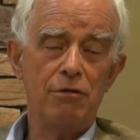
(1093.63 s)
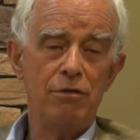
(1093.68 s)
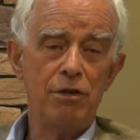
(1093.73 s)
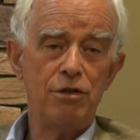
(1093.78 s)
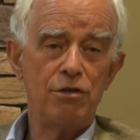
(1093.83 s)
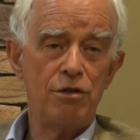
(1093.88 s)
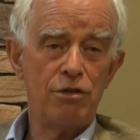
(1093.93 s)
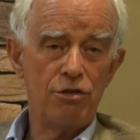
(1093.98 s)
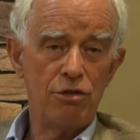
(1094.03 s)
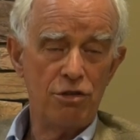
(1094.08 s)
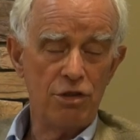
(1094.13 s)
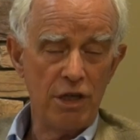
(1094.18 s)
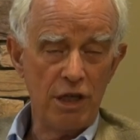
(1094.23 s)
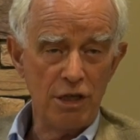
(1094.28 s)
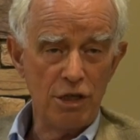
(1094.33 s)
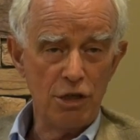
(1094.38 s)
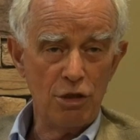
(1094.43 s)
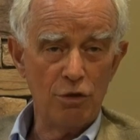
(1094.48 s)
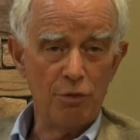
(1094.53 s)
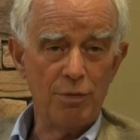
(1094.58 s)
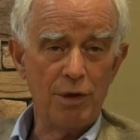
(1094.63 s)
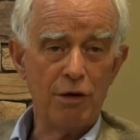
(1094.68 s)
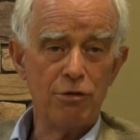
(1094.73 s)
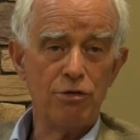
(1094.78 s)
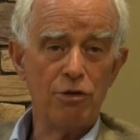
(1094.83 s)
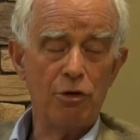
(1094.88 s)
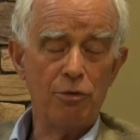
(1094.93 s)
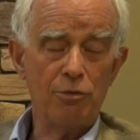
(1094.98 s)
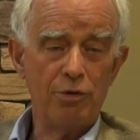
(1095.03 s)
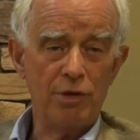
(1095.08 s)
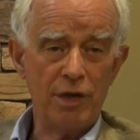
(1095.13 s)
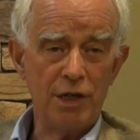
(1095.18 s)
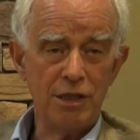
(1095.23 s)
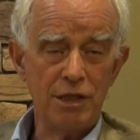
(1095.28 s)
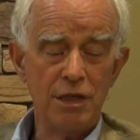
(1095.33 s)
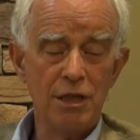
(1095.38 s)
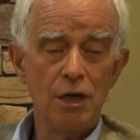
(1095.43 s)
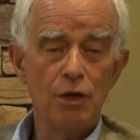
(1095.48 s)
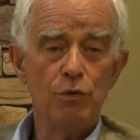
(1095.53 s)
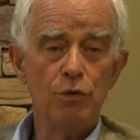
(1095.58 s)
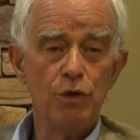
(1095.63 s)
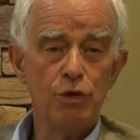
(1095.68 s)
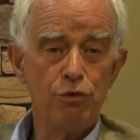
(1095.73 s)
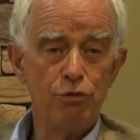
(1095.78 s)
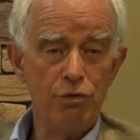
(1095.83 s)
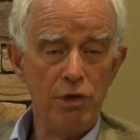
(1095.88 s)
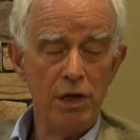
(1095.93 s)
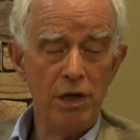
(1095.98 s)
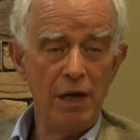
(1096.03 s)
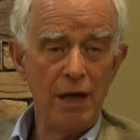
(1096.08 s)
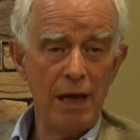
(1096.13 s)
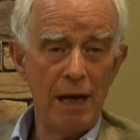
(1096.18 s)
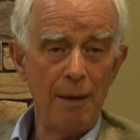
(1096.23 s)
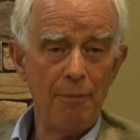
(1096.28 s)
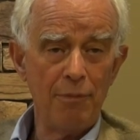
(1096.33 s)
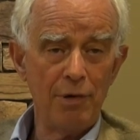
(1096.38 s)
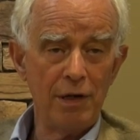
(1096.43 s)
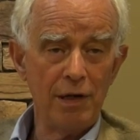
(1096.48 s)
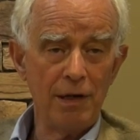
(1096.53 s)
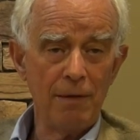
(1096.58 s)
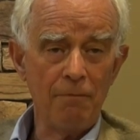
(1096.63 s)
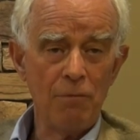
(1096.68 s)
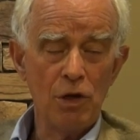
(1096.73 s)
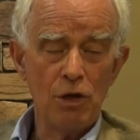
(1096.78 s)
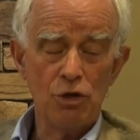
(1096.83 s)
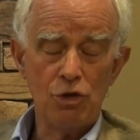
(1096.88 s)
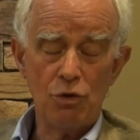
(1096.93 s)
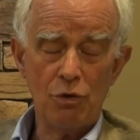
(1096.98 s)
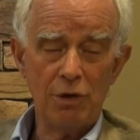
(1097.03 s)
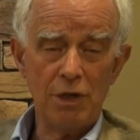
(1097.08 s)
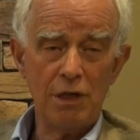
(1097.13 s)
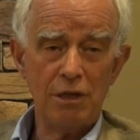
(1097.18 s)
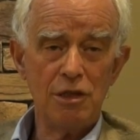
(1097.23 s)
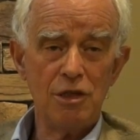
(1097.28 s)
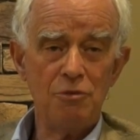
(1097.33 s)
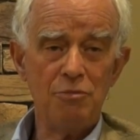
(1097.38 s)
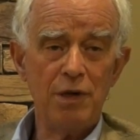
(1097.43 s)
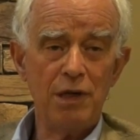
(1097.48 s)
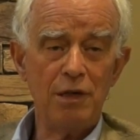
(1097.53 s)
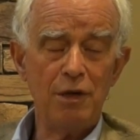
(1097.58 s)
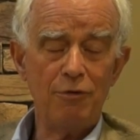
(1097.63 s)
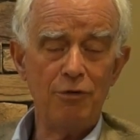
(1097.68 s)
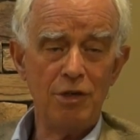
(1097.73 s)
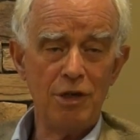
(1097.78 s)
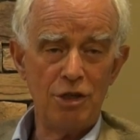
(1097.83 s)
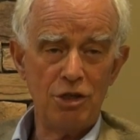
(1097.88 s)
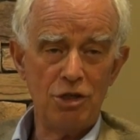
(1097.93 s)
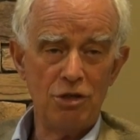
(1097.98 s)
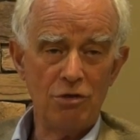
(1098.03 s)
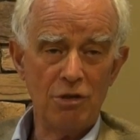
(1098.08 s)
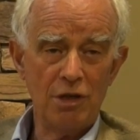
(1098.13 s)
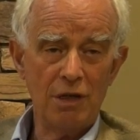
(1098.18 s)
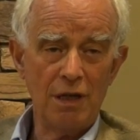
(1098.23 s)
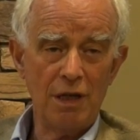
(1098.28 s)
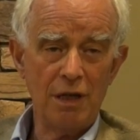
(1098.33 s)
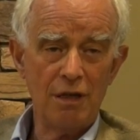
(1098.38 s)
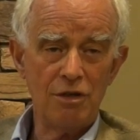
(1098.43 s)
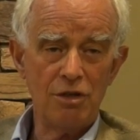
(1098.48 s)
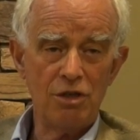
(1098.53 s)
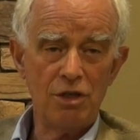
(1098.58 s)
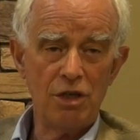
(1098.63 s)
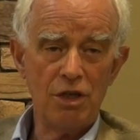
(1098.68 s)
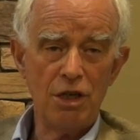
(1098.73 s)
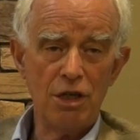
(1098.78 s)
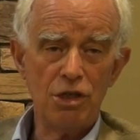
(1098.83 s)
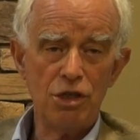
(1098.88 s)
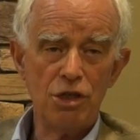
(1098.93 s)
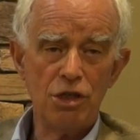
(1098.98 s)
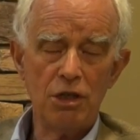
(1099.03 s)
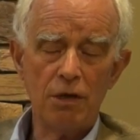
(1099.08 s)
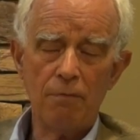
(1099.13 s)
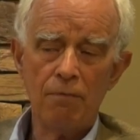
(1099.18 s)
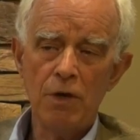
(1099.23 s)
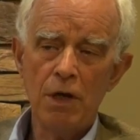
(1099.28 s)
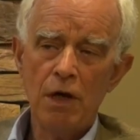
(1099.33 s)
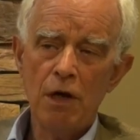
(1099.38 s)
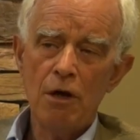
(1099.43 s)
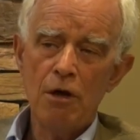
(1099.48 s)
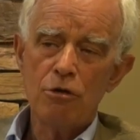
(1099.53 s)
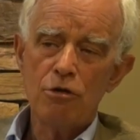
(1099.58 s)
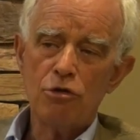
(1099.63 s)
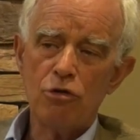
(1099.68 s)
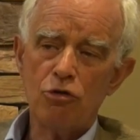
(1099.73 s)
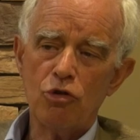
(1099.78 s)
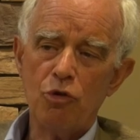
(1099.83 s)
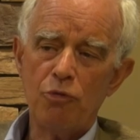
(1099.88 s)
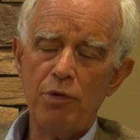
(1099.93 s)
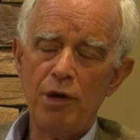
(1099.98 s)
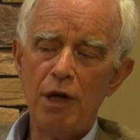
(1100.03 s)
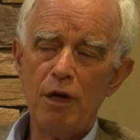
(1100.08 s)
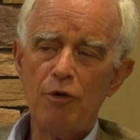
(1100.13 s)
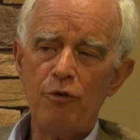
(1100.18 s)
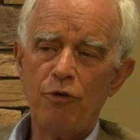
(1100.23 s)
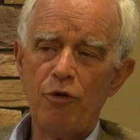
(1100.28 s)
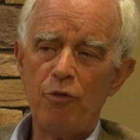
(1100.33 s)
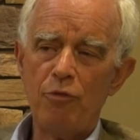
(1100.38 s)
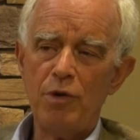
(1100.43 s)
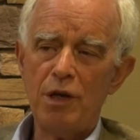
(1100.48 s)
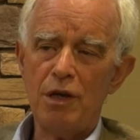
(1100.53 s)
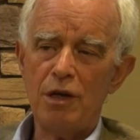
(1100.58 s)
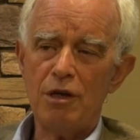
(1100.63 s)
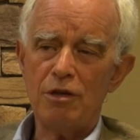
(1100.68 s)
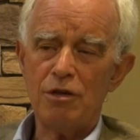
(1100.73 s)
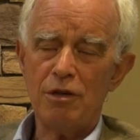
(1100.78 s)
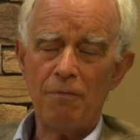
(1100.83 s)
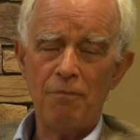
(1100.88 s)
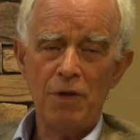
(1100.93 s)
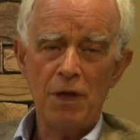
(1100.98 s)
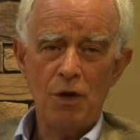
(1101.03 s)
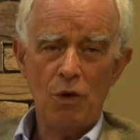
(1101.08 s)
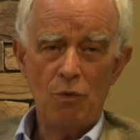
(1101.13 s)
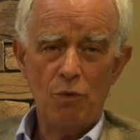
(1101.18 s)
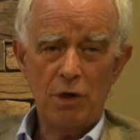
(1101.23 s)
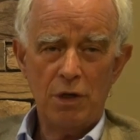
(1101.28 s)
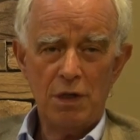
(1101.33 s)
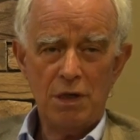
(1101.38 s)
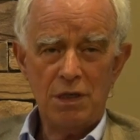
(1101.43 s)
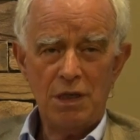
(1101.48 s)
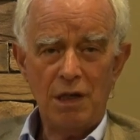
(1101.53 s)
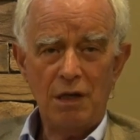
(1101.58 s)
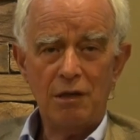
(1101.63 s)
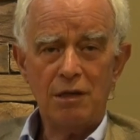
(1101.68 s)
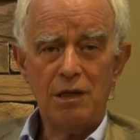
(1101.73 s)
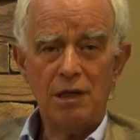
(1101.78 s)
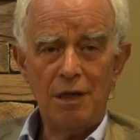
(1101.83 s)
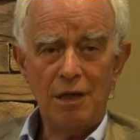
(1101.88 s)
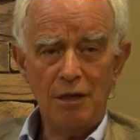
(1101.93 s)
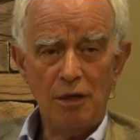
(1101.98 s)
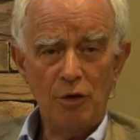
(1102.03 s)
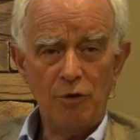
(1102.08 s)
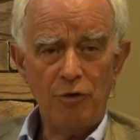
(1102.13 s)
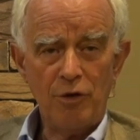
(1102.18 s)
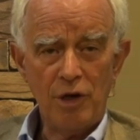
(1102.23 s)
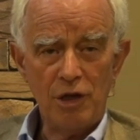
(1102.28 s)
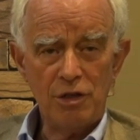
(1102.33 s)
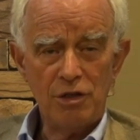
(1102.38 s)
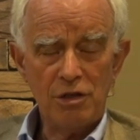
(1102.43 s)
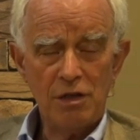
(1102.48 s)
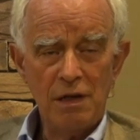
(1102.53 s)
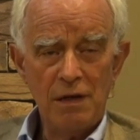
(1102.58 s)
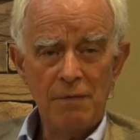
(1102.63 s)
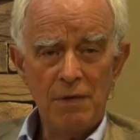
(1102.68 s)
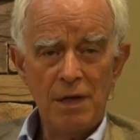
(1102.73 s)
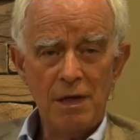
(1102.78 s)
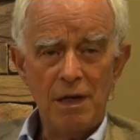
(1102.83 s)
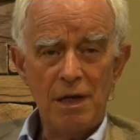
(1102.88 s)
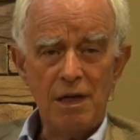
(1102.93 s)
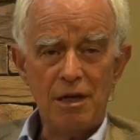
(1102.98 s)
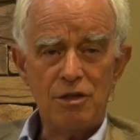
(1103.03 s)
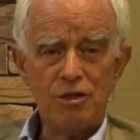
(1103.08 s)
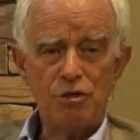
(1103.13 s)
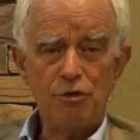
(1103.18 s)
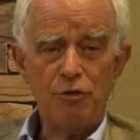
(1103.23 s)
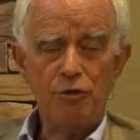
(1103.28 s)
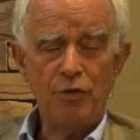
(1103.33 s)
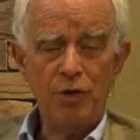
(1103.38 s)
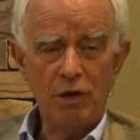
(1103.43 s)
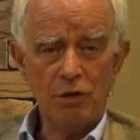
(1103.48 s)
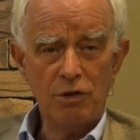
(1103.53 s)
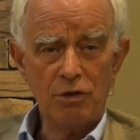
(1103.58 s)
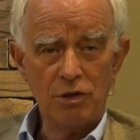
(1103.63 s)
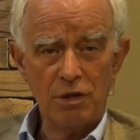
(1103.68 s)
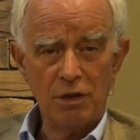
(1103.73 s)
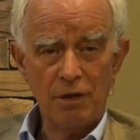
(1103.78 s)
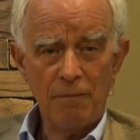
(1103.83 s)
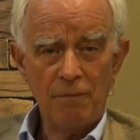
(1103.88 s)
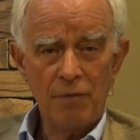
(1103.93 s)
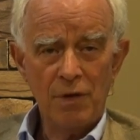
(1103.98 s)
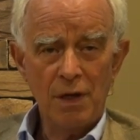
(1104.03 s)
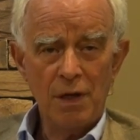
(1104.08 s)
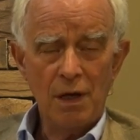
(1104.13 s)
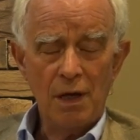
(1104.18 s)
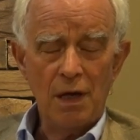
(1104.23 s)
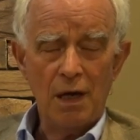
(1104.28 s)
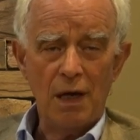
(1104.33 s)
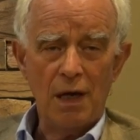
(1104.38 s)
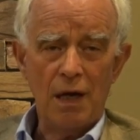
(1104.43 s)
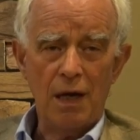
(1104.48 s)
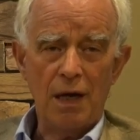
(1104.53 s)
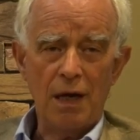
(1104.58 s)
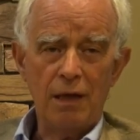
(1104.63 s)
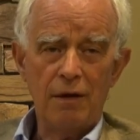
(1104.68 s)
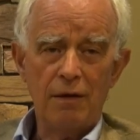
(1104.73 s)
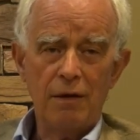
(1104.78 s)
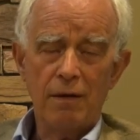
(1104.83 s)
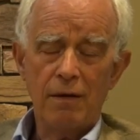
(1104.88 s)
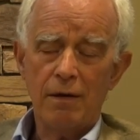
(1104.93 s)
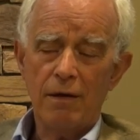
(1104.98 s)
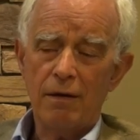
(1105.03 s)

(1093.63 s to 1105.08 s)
resuscitation, about the operation, was really happening. So that is by definition not a hallucination. So the brain for me is a, what I tell, an interface. It's a filter, and